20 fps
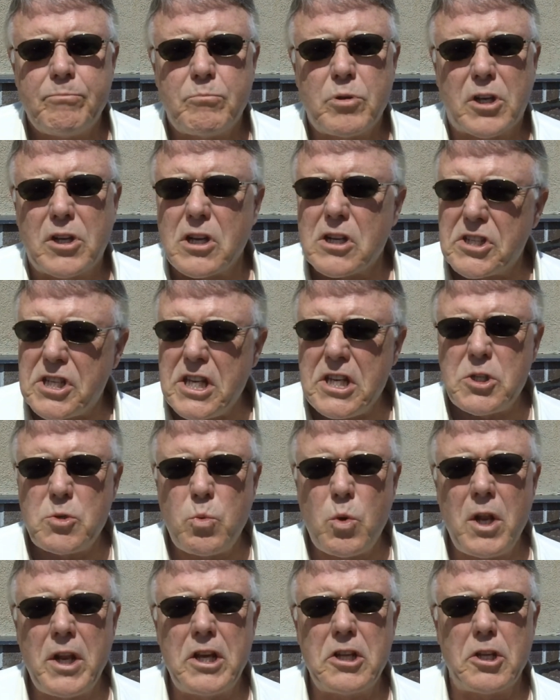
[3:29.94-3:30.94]
because
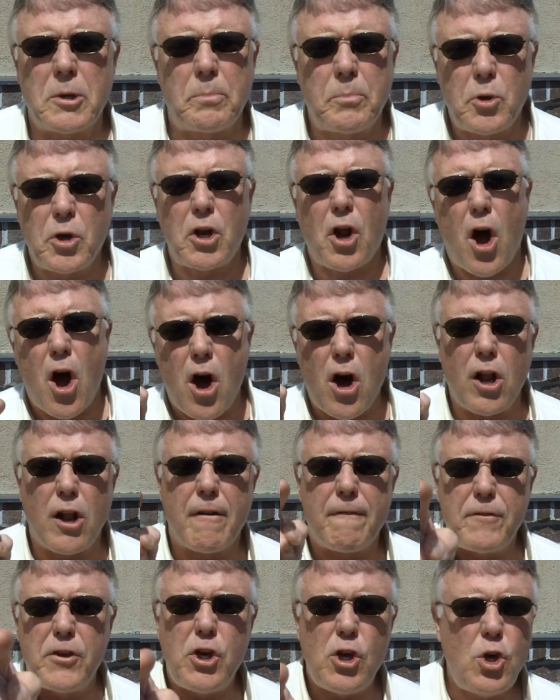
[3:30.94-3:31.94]
he's willing to put
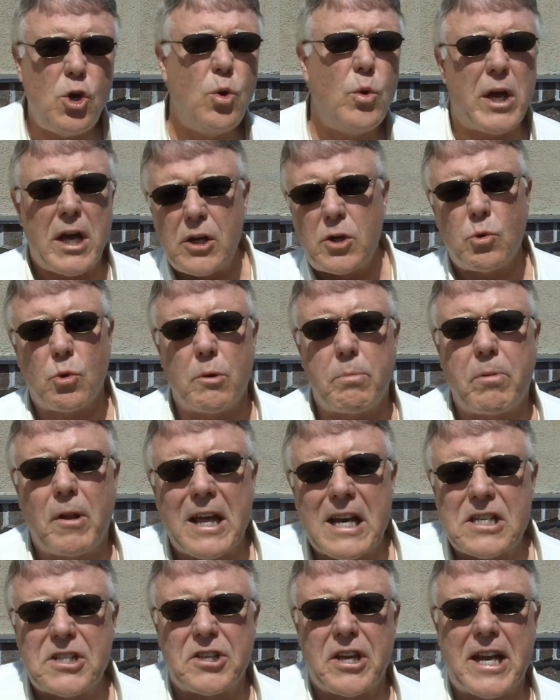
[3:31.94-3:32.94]
all of you into a
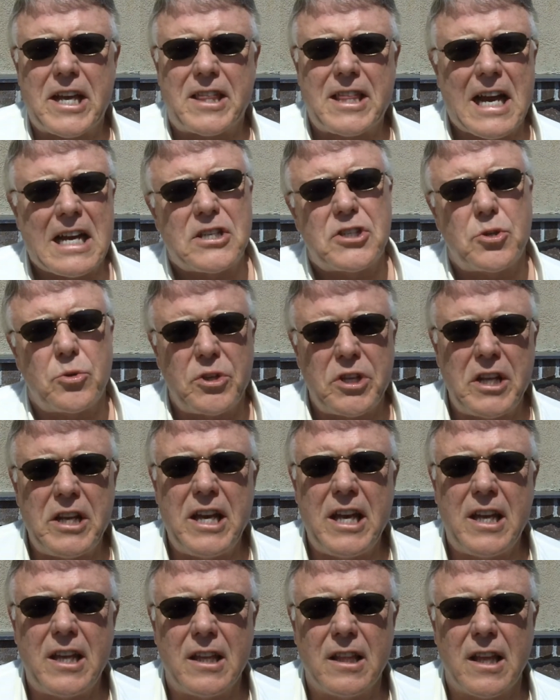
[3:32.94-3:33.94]
place like that so
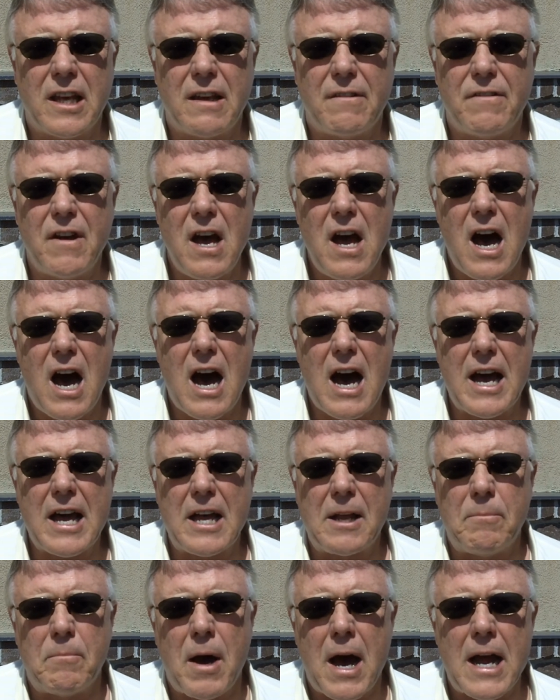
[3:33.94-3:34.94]
that he can live
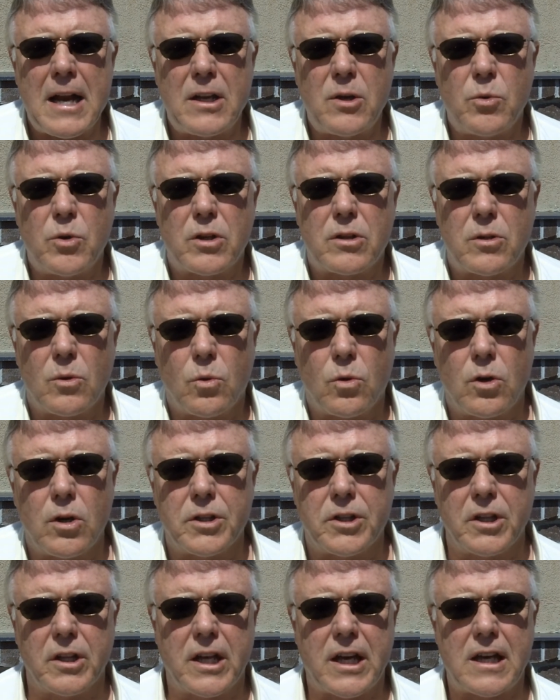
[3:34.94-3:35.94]
high and mighty with the
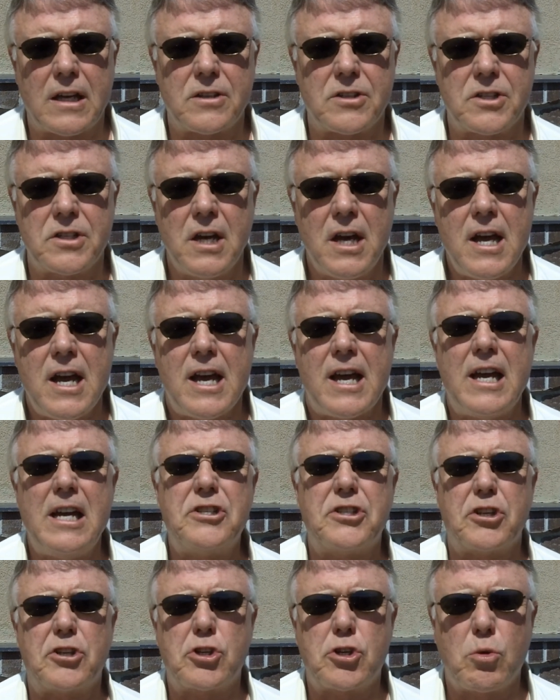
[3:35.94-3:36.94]
world elites.
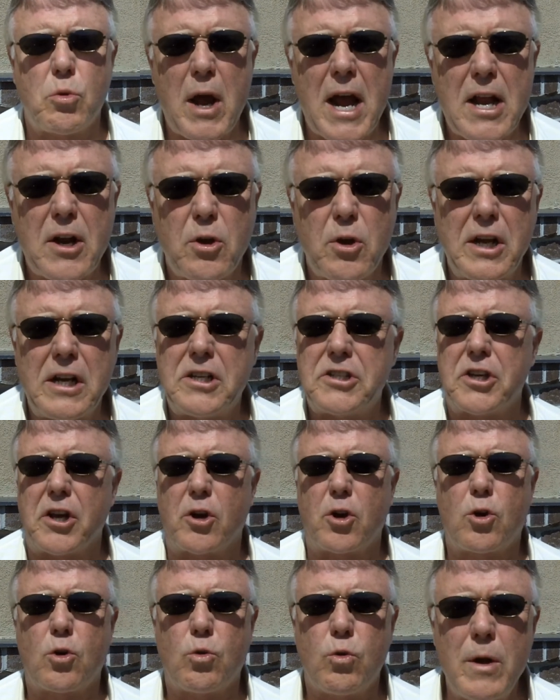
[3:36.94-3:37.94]
He's a traitor and he's
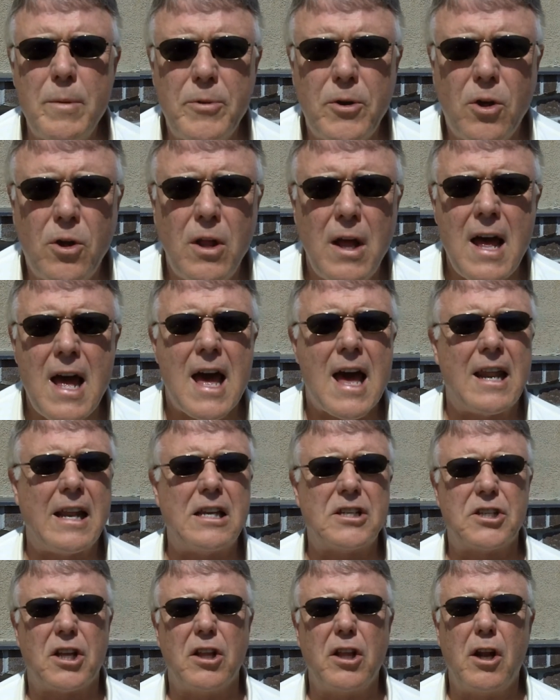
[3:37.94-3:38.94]
a criminal
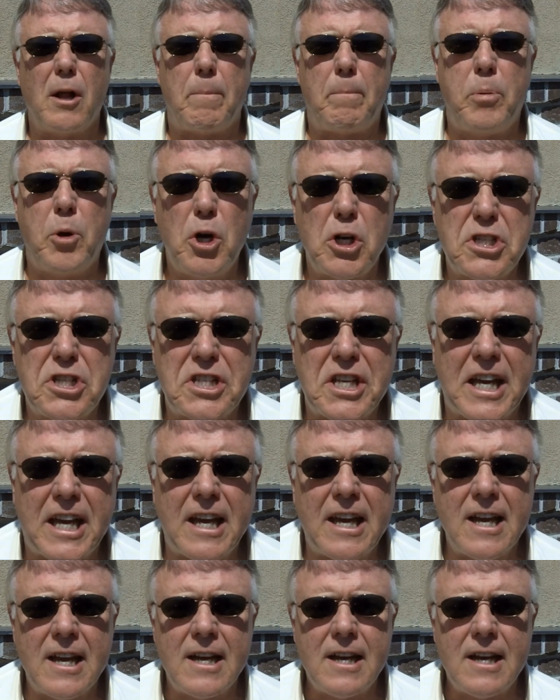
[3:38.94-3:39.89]
and he's a little pussy.